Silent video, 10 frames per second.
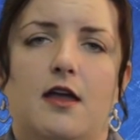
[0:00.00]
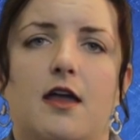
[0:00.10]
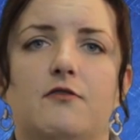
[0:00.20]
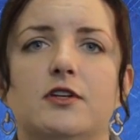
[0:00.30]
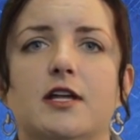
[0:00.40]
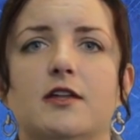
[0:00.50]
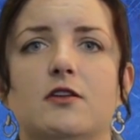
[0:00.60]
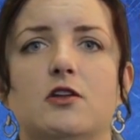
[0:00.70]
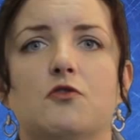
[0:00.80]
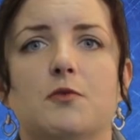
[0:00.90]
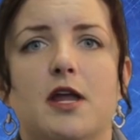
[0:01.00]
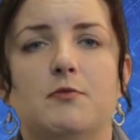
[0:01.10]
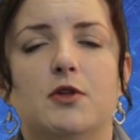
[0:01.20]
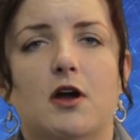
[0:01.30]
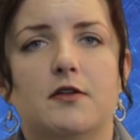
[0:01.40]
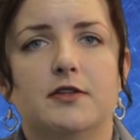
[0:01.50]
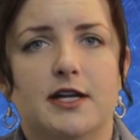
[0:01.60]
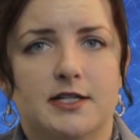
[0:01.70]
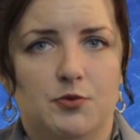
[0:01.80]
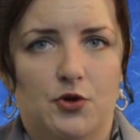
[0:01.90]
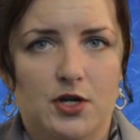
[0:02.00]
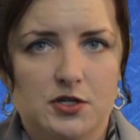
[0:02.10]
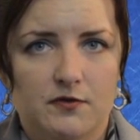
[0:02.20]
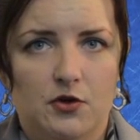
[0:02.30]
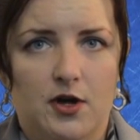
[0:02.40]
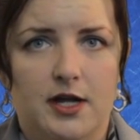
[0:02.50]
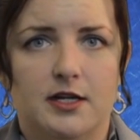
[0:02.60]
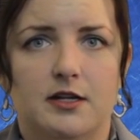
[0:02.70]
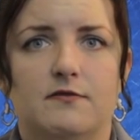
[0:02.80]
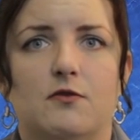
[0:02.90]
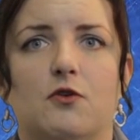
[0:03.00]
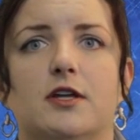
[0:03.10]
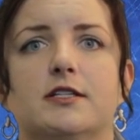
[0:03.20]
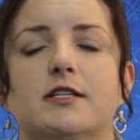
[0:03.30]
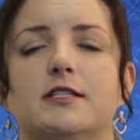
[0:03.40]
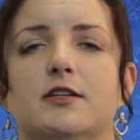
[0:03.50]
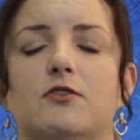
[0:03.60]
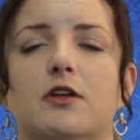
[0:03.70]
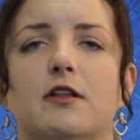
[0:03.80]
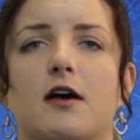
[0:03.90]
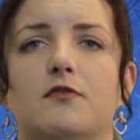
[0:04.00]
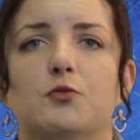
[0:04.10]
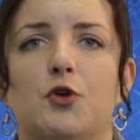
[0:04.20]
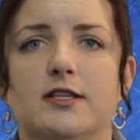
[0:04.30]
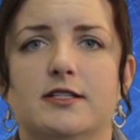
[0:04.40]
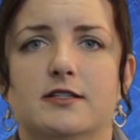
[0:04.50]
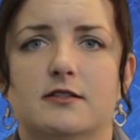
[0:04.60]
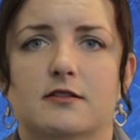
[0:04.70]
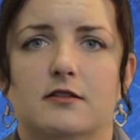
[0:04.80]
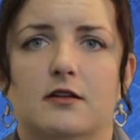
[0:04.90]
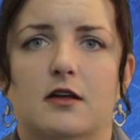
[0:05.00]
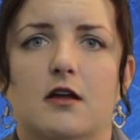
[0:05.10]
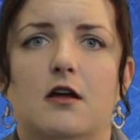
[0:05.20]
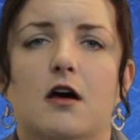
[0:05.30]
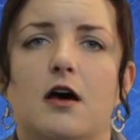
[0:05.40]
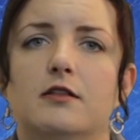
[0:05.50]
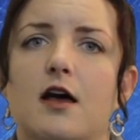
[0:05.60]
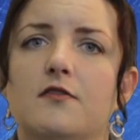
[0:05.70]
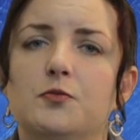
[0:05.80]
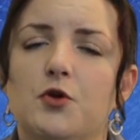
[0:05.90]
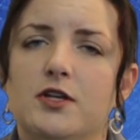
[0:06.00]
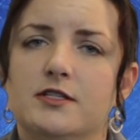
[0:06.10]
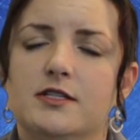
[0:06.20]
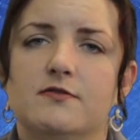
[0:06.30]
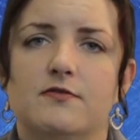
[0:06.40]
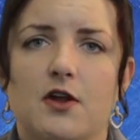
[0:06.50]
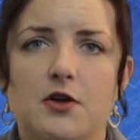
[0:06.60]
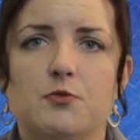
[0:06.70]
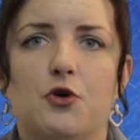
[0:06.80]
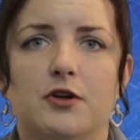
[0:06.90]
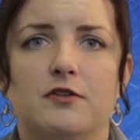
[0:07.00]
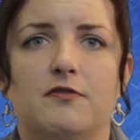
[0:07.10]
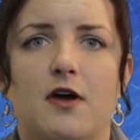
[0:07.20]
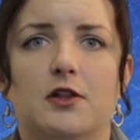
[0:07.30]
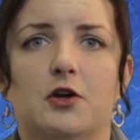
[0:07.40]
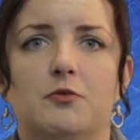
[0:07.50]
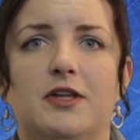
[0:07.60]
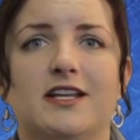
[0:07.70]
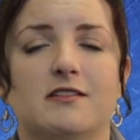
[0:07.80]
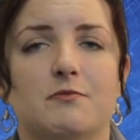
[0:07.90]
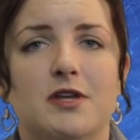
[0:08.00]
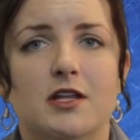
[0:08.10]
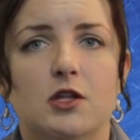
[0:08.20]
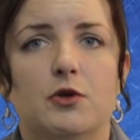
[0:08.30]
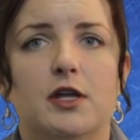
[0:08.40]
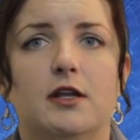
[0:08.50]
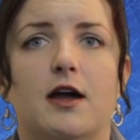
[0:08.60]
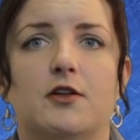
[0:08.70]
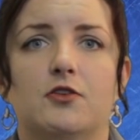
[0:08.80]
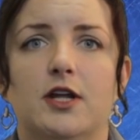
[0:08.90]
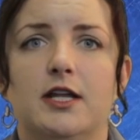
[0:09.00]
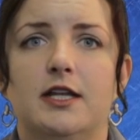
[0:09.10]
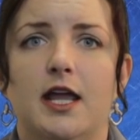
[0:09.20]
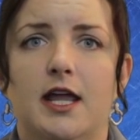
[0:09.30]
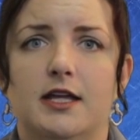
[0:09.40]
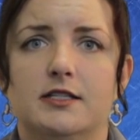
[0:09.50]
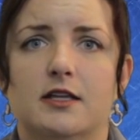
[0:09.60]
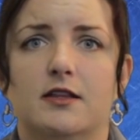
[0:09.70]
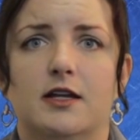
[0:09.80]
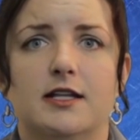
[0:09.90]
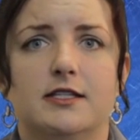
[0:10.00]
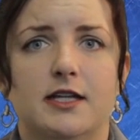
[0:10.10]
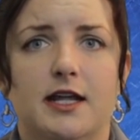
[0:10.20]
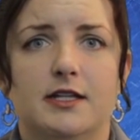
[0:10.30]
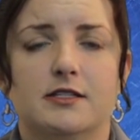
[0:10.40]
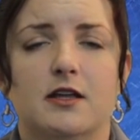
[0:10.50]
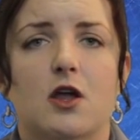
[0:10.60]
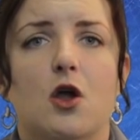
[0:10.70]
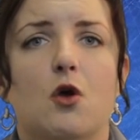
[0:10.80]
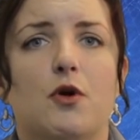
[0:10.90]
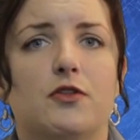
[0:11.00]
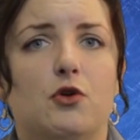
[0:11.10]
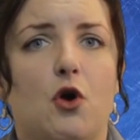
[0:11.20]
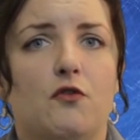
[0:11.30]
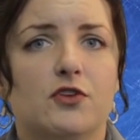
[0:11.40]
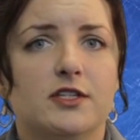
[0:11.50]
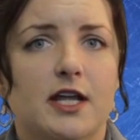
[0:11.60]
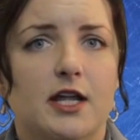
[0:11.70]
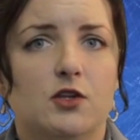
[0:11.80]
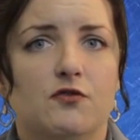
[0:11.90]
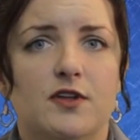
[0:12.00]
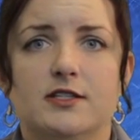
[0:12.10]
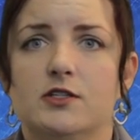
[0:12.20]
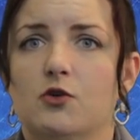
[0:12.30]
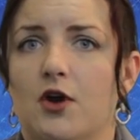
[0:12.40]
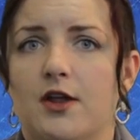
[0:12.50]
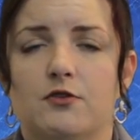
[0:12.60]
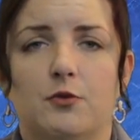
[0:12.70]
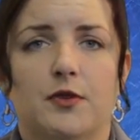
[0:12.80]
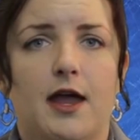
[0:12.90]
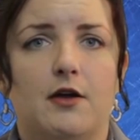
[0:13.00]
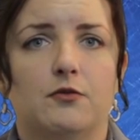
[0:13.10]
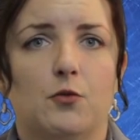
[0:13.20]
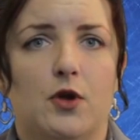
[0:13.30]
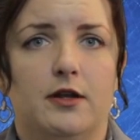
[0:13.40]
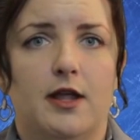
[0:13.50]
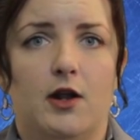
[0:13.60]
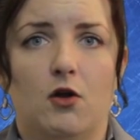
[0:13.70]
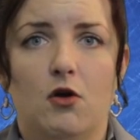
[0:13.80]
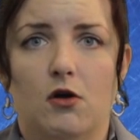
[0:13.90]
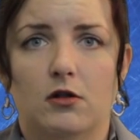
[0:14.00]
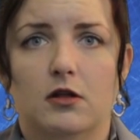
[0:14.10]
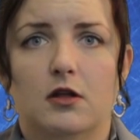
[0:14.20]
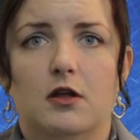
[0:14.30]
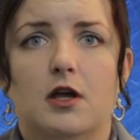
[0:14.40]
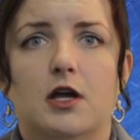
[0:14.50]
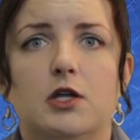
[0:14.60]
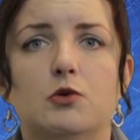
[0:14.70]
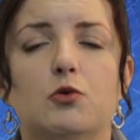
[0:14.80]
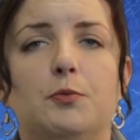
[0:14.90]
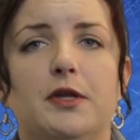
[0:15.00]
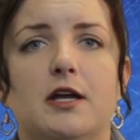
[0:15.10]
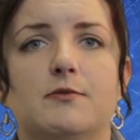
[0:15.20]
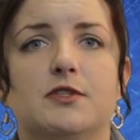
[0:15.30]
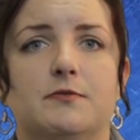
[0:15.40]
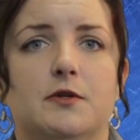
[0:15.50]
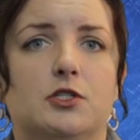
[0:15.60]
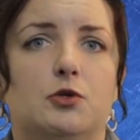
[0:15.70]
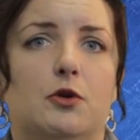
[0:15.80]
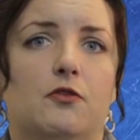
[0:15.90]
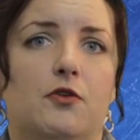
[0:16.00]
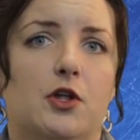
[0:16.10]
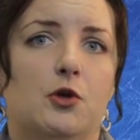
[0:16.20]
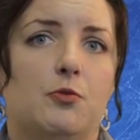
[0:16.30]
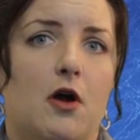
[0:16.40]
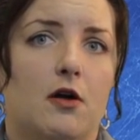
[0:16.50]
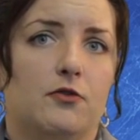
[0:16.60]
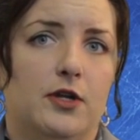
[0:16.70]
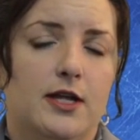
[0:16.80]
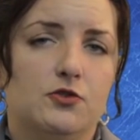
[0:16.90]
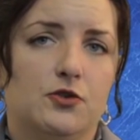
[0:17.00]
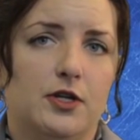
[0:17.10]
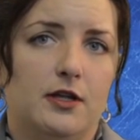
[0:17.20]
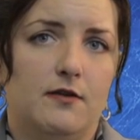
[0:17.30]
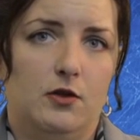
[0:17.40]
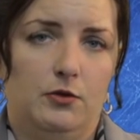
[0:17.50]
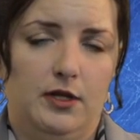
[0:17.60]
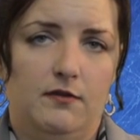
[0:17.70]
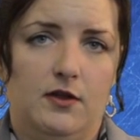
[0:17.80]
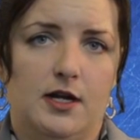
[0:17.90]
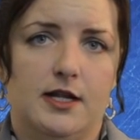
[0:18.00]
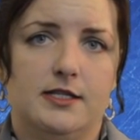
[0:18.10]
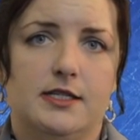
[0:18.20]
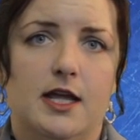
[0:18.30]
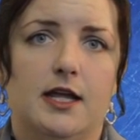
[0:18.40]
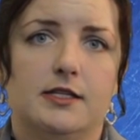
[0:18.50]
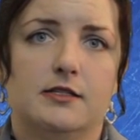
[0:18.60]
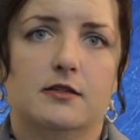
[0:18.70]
Every day that you remain beyond the expiration of your I-94 is considered unlawful presence. Unlawful presence is very important to follow because the minute you hit 180 days in the United States, whether you overstayed your visa or entered without one at all, you will become subject to a 3-year bar of reentry if you leave the United States.